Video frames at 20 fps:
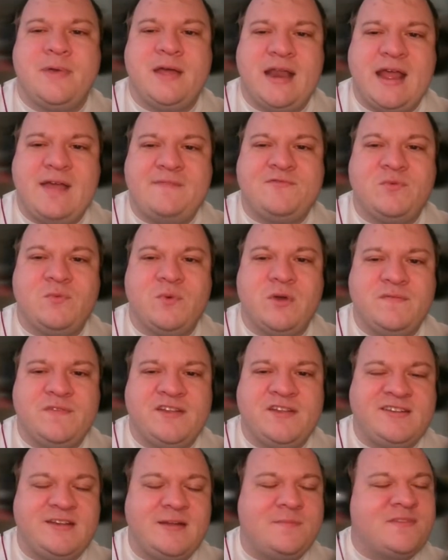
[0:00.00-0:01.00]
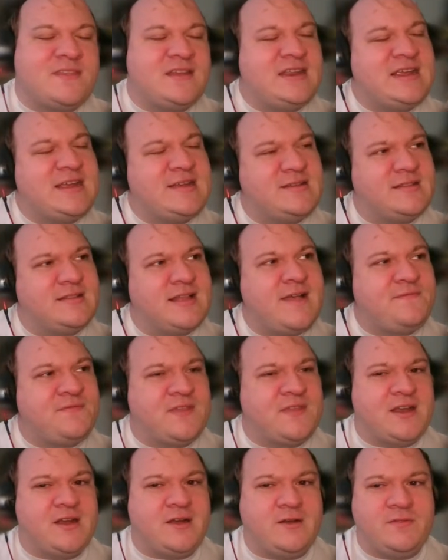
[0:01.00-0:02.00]
But after one of his ships that he had
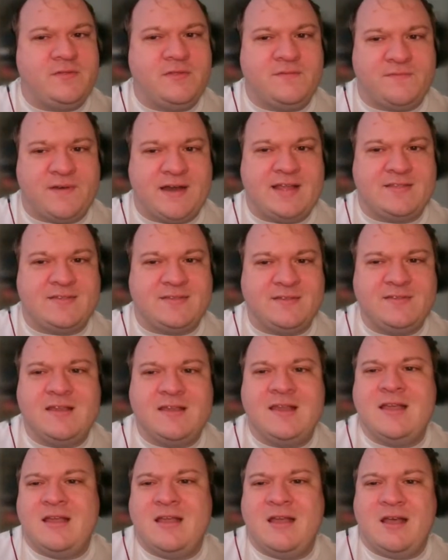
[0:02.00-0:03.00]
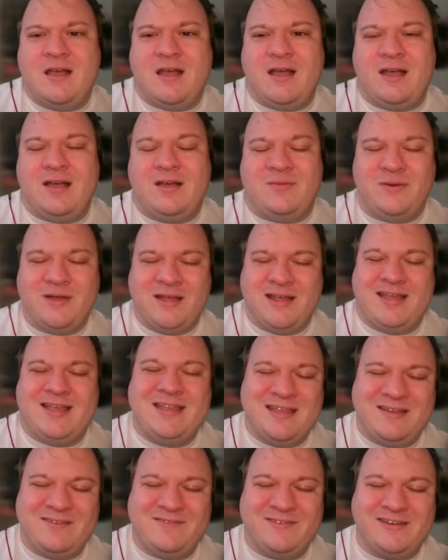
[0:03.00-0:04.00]
left there, the Francis, uh,
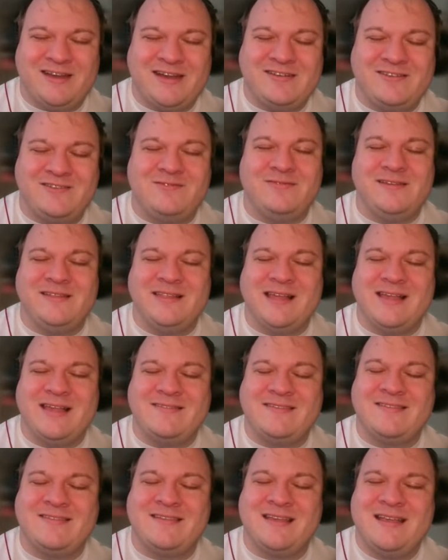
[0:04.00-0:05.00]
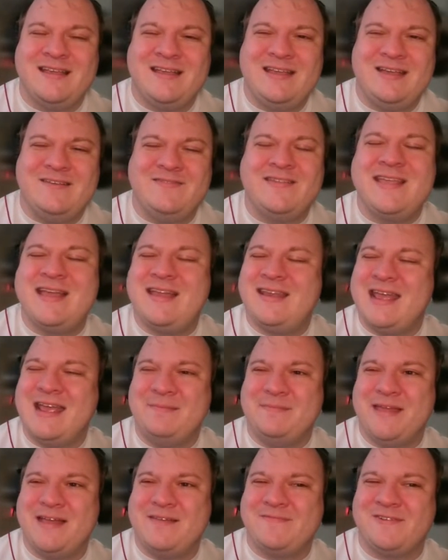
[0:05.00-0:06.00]
which I just realized is that
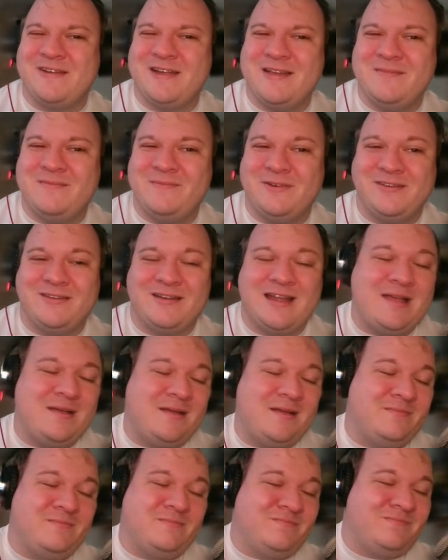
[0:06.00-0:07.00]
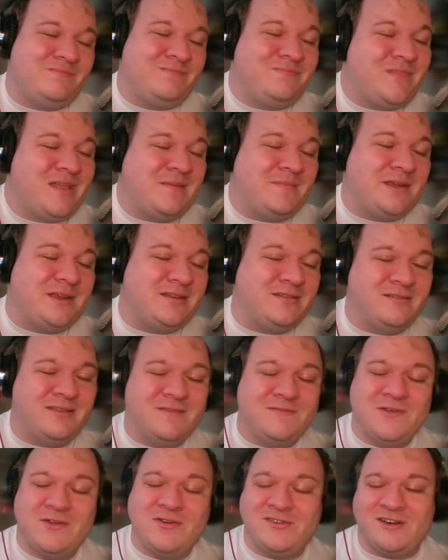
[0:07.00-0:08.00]
named after him, which I mean,
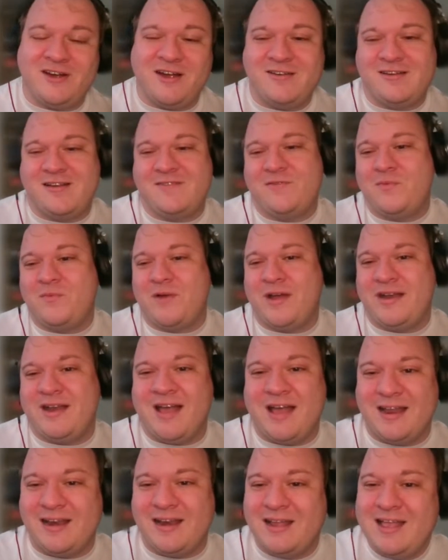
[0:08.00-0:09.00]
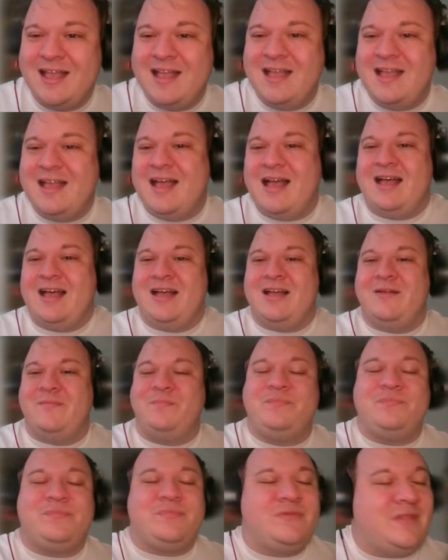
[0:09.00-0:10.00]
if you're in charge of him, why not? Uh,
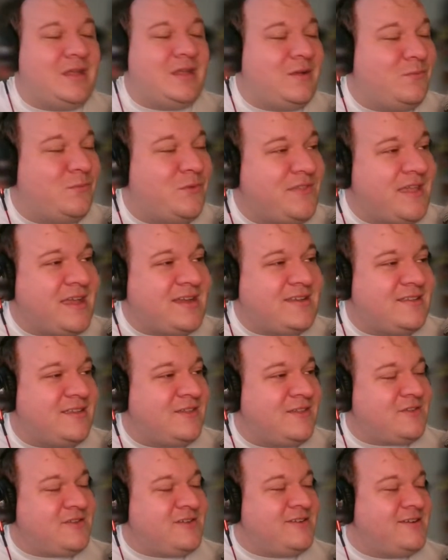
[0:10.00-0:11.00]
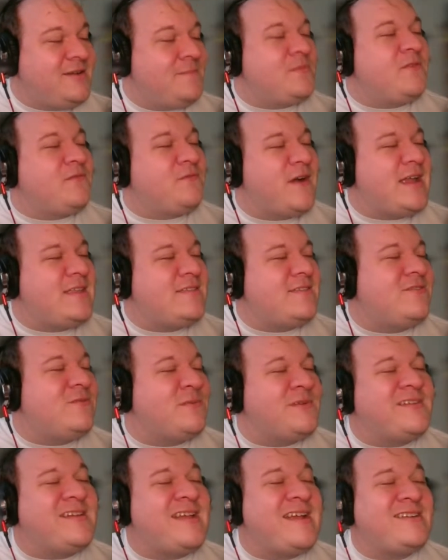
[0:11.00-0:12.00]
was that this ship, the
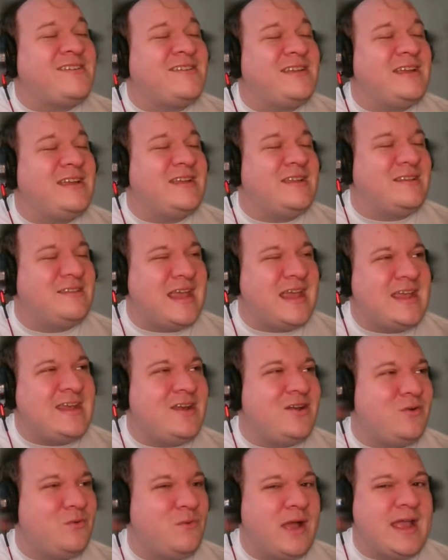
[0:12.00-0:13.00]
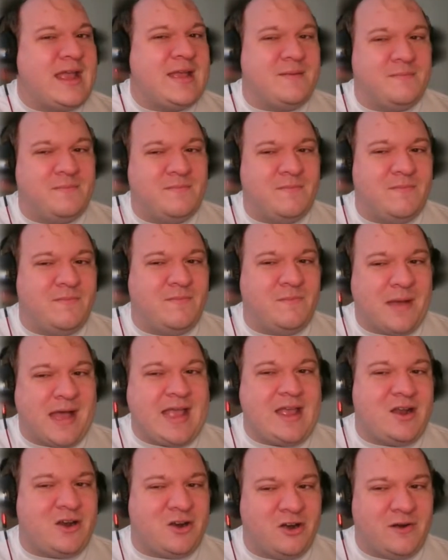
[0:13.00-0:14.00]
Francis, was actually taken away
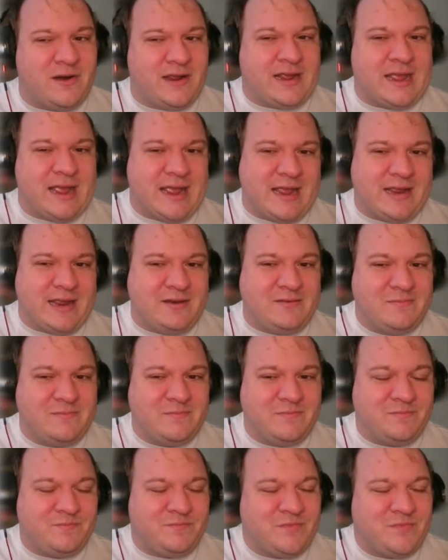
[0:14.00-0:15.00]
by a hurricane.